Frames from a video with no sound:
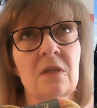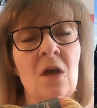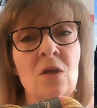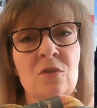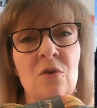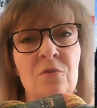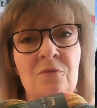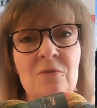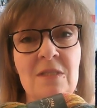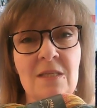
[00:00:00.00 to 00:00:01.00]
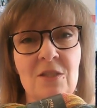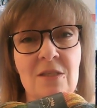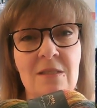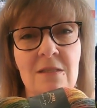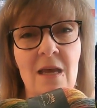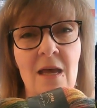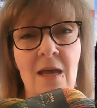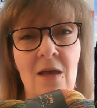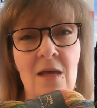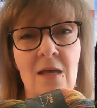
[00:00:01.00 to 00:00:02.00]
cast on a few stitches
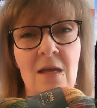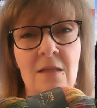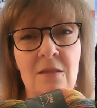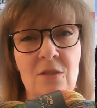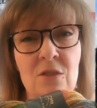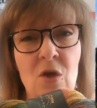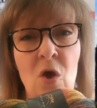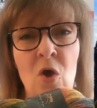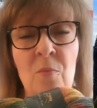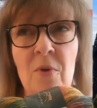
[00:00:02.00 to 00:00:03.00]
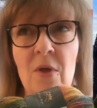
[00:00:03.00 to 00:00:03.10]
at the top,